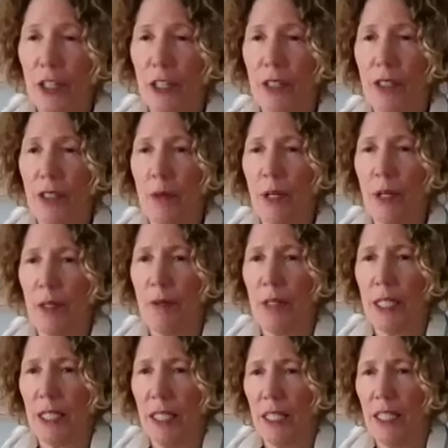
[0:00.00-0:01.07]
heard the one
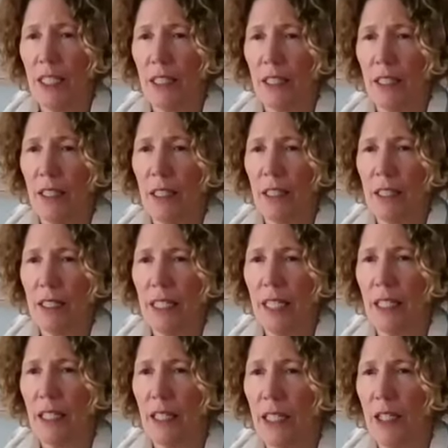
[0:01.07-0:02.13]
with Zindel
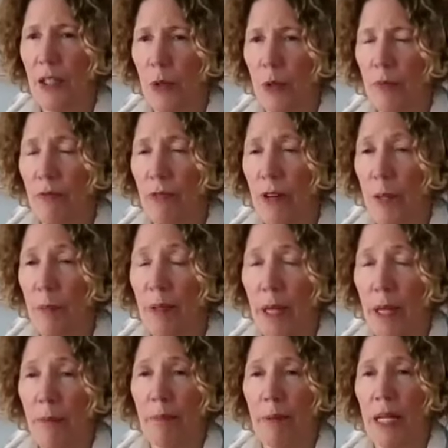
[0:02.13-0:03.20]
Segal and Norm Farb
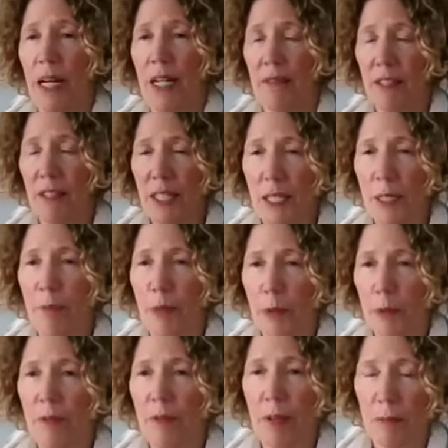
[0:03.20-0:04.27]
yet, but I have seen
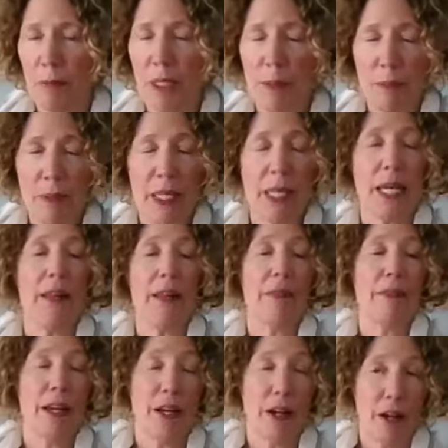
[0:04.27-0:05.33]
both of them speak, and
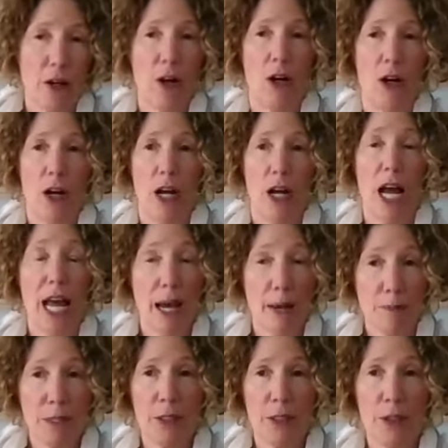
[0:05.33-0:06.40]
they are
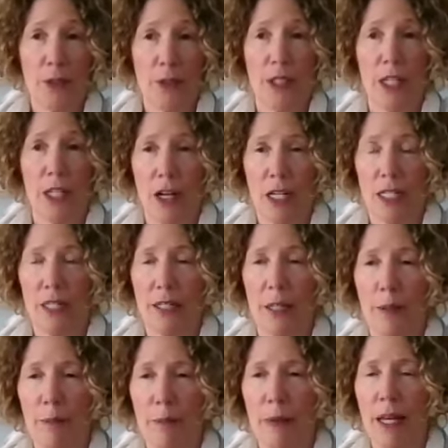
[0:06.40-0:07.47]
absolutely
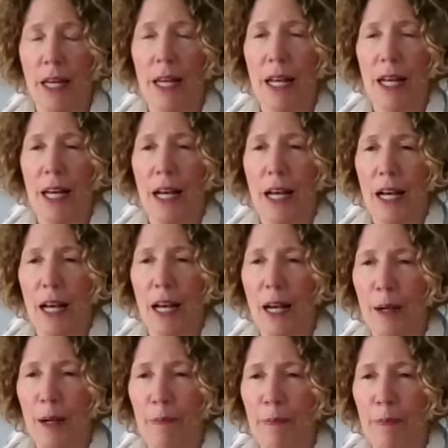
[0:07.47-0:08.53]
awesome.
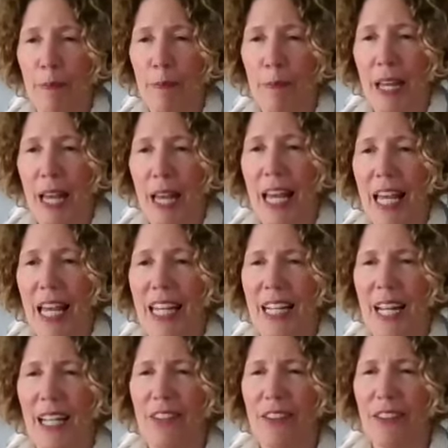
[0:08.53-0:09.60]
Um, and
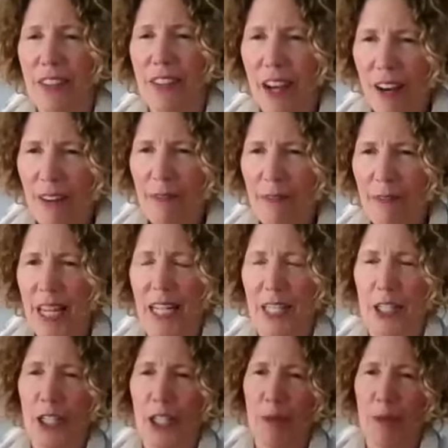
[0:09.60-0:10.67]
I love
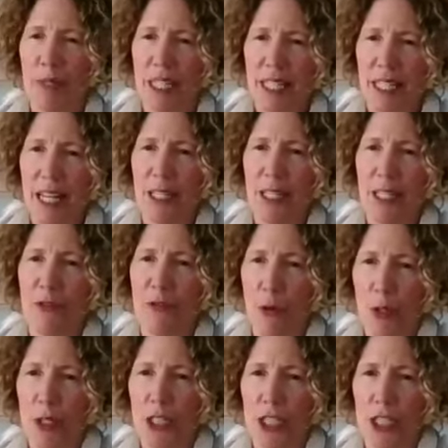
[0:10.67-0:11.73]
that term sense
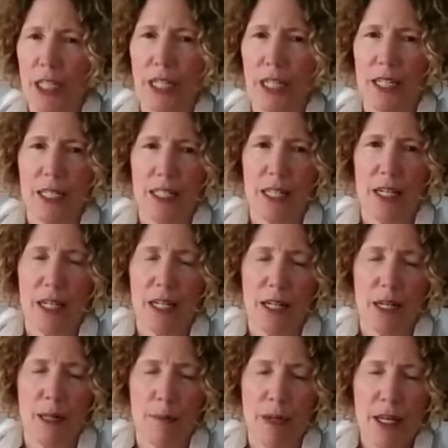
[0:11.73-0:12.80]
foraging because
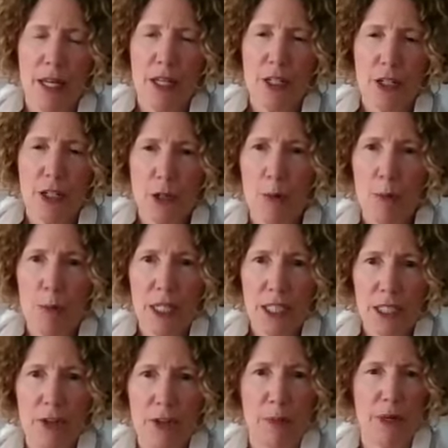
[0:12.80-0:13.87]
um, so
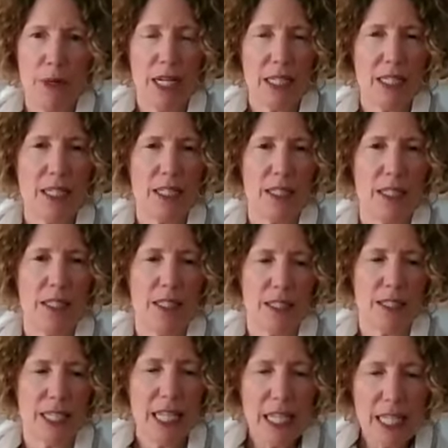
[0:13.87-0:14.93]
much of our practice
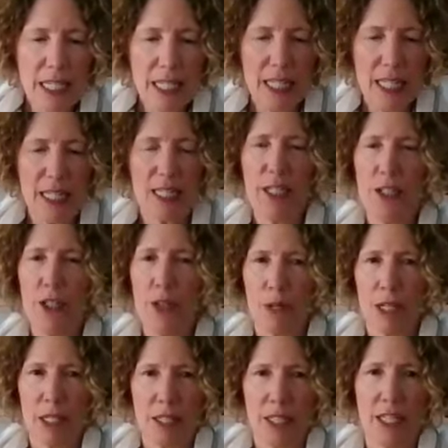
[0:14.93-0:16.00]
is keen into
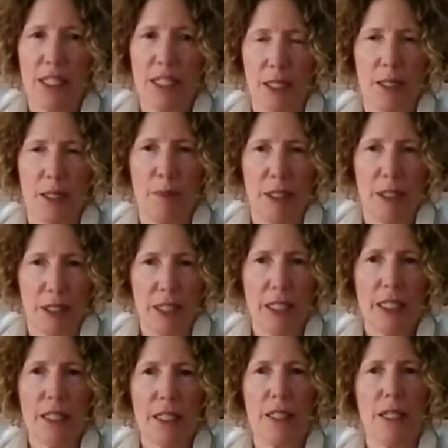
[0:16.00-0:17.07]
our sense
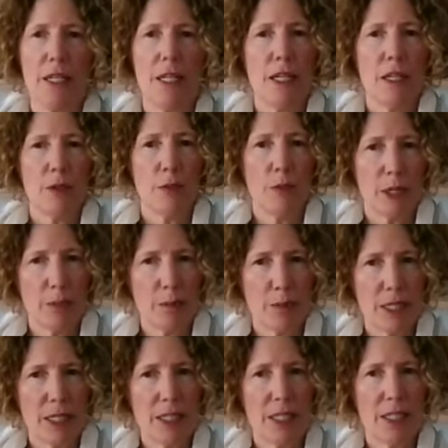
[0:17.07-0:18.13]
experience, what I'm
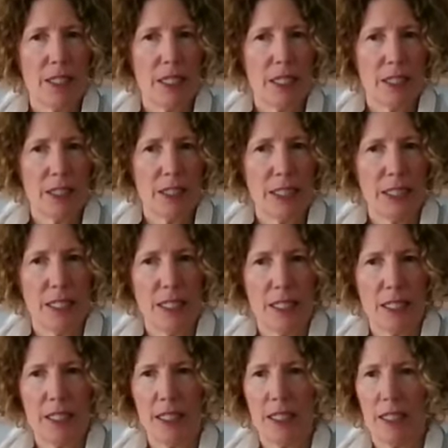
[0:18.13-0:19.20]
seeing, hearing,
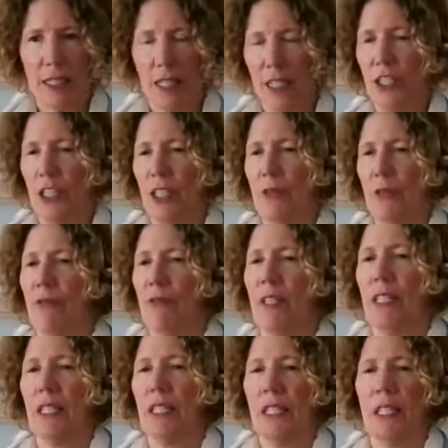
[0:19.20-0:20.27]
tasting, touching,
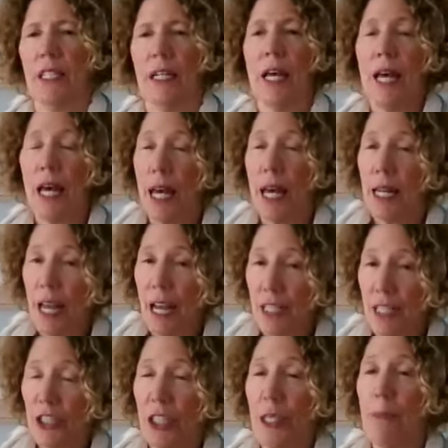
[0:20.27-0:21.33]
feeling, and
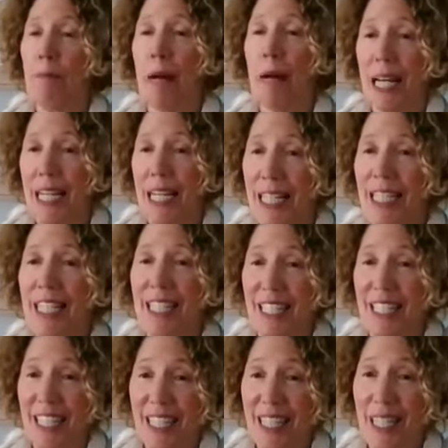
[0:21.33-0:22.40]
actually mind
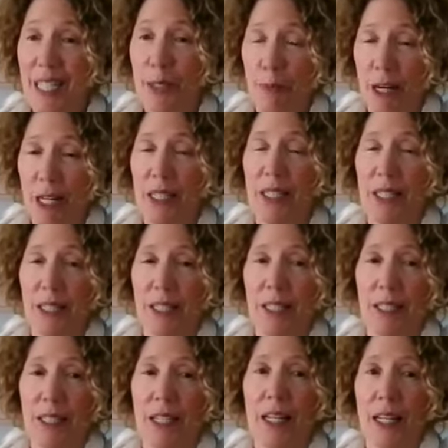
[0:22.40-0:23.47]
is in this practice
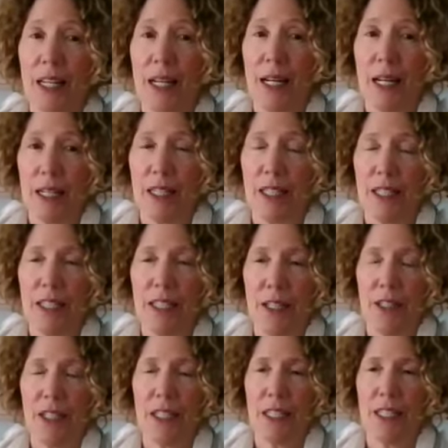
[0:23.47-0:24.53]
is uh,
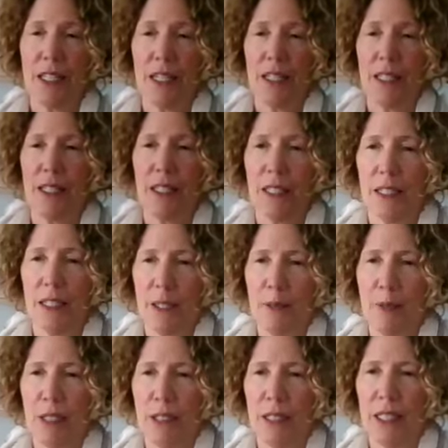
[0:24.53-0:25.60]
considered a sense
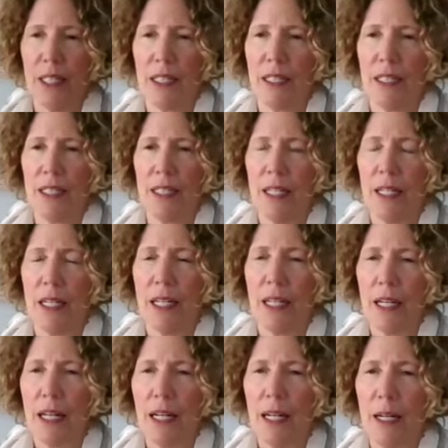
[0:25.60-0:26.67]
experience.
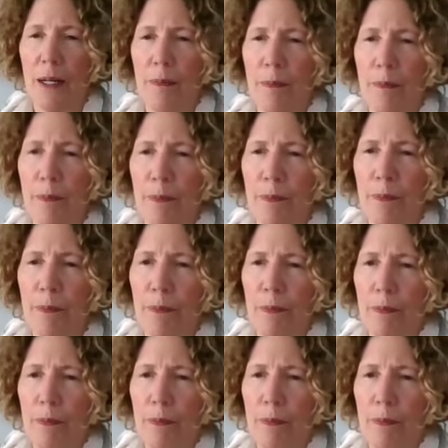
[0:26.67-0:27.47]
Um,